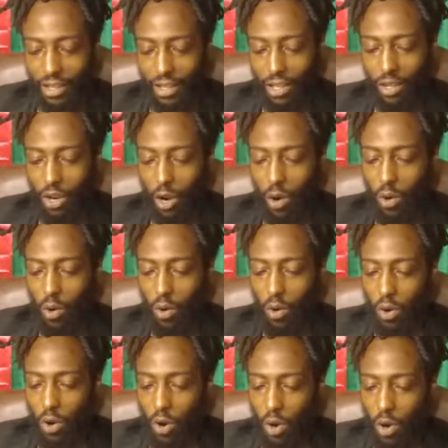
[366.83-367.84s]
You know,
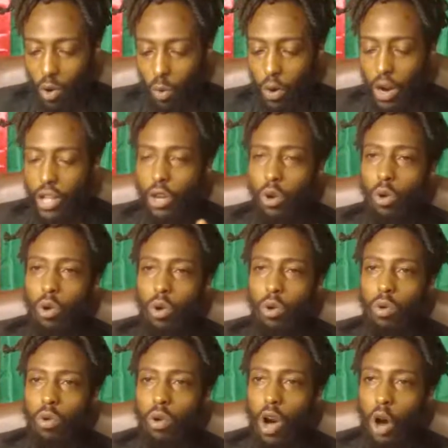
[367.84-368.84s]
when
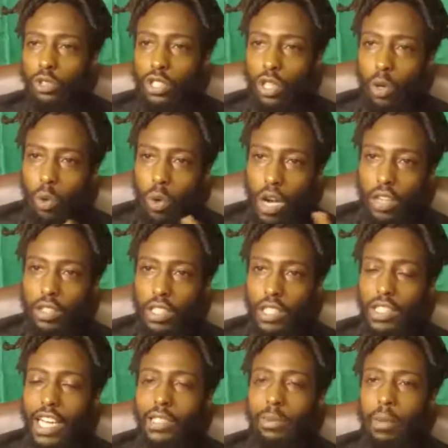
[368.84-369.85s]
you go to the
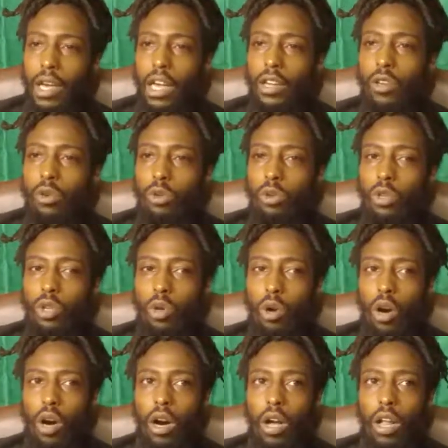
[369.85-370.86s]
wilderness, that means you
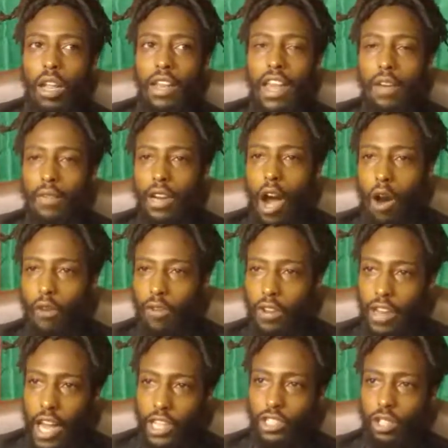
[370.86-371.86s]
are living off
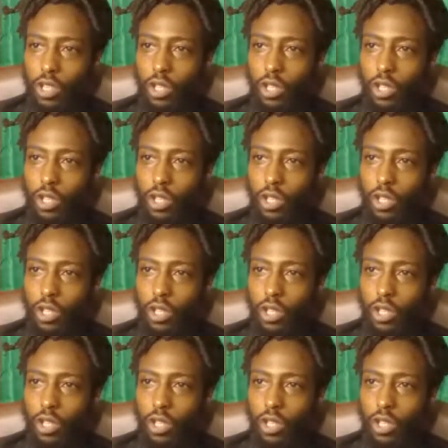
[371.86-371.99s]
of nature.